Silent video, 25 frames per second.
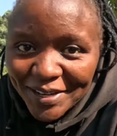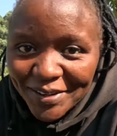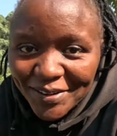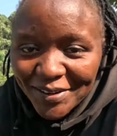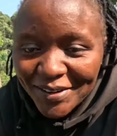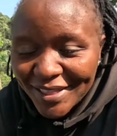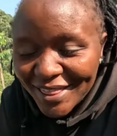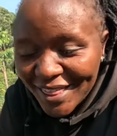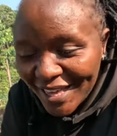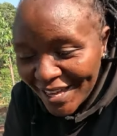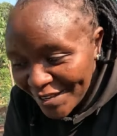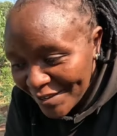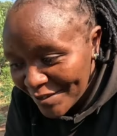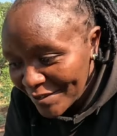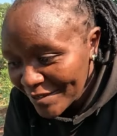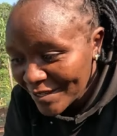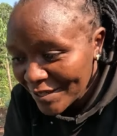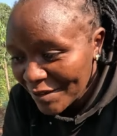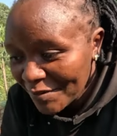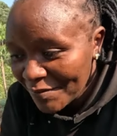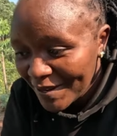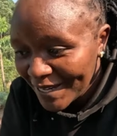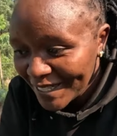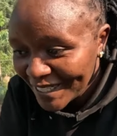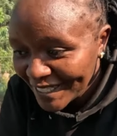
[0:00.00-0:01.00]
my God, thank
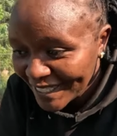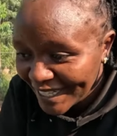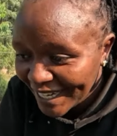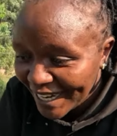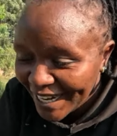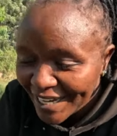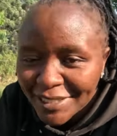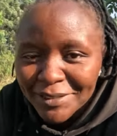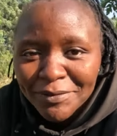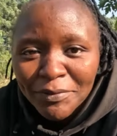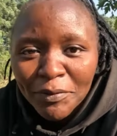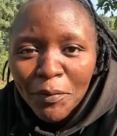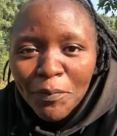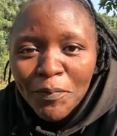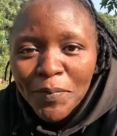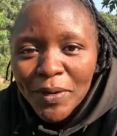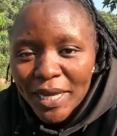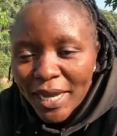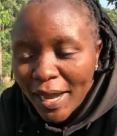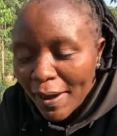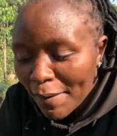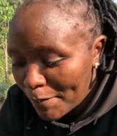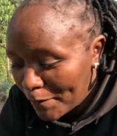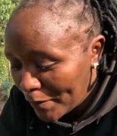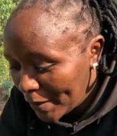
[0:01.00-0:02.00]
you so much guys for
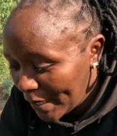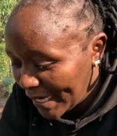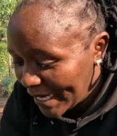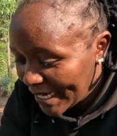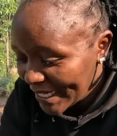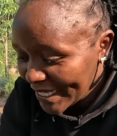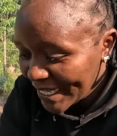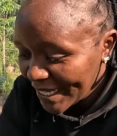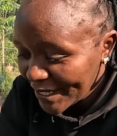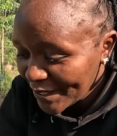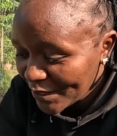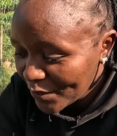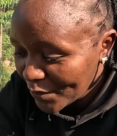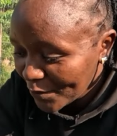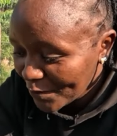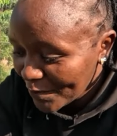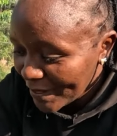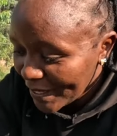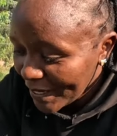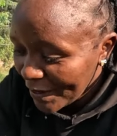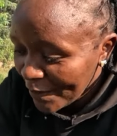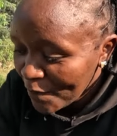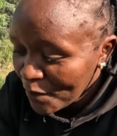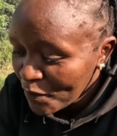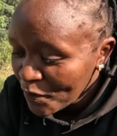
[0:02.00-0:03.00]
being a blessing to
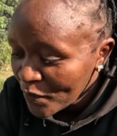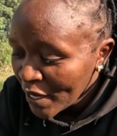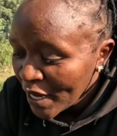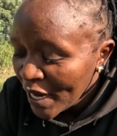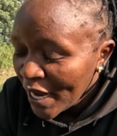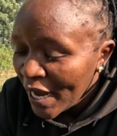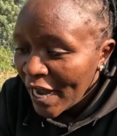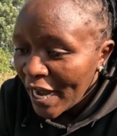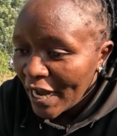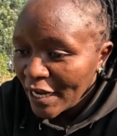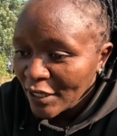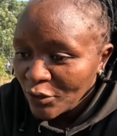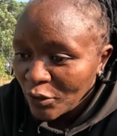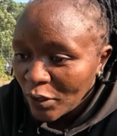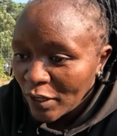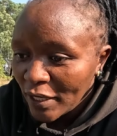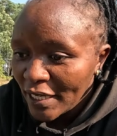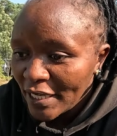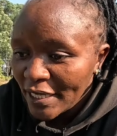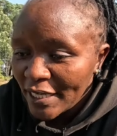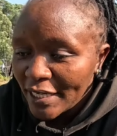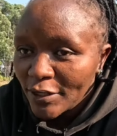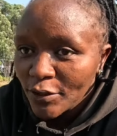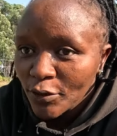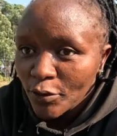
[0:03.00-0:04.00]
me.
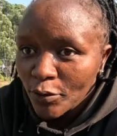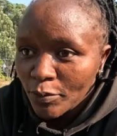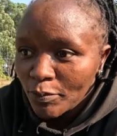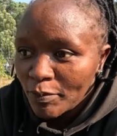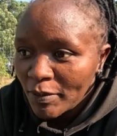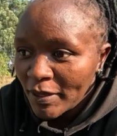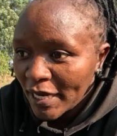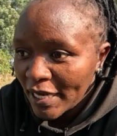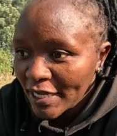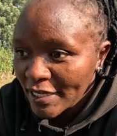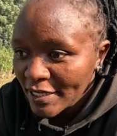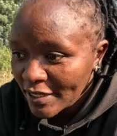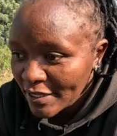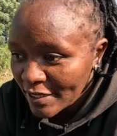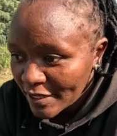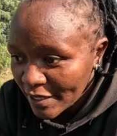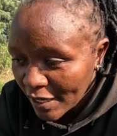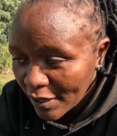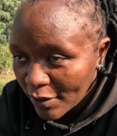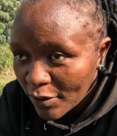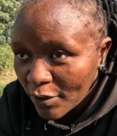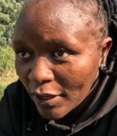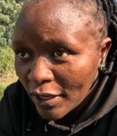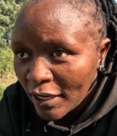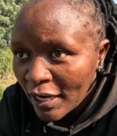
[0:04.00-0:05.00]
Actually it could be a
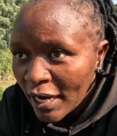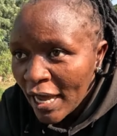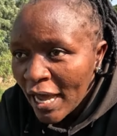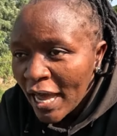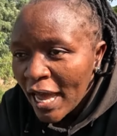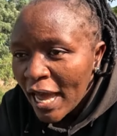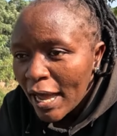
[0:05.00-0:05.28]
struggle.